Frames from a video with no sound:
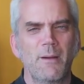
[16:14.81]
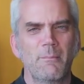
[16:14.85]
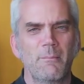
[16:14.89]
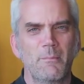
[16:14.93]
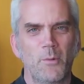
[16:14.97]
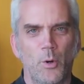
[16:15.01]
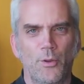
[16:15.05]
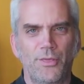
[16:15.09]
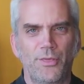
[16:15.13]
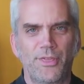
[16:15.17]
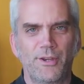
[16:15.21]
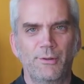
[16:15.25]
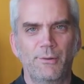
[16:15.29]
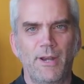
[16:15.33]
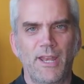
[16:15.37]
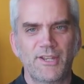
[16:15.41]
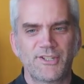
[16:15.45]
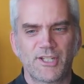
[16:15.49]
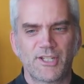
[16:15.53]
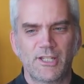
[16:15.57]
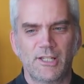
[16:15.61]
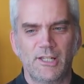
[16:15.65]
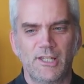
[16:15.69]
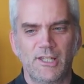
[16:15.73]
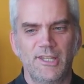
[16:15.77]
More
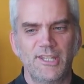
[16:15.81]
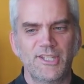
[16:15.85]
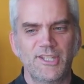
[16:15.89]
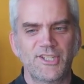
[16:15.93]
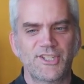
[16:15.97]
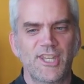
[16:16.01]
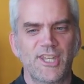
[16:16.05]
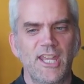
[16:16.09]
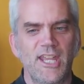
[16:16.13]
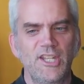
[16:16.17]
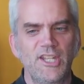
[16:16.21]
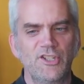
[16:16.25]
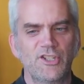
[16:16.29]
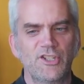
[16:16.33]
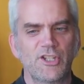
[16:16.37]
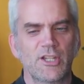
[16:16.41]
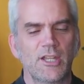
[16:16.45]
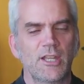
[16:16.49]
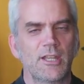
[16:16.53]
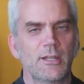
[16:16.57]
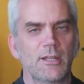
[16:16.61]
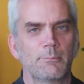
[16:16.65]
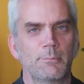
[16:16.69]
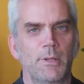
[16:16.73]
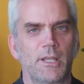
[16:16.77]
theoretical at this stage,
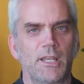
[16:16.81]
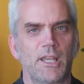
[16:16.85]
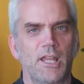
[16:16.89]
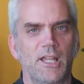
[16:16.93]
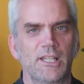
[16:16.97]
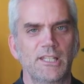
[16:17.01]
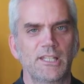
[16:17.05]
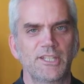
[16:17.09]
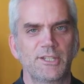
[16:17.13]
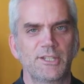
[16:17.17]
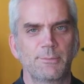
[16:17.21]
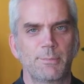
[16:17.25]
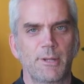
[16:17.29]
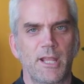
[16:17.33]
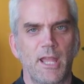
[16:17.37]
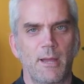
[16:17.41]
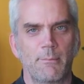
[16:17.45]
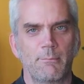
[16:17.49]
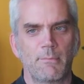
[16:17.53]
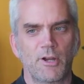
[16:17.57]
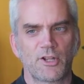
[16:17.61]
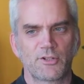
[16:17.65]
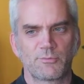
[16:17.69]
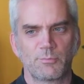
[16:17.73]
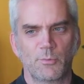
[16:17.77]
but likely to
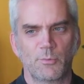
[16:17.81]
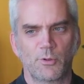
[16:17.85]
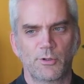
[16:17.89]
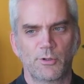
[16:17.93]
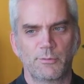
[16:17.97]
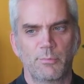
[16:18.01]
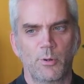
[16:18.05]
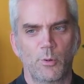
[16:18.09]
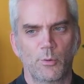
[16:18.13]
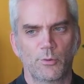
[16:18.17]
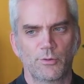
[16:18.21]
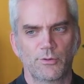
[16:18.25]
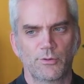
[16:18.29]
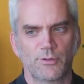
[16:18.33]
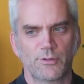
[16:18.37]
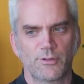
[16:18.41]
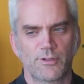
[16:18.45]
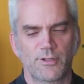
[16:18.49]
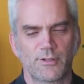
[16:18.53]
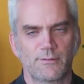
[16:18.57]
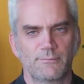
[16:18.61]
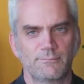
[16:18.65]
become much more important.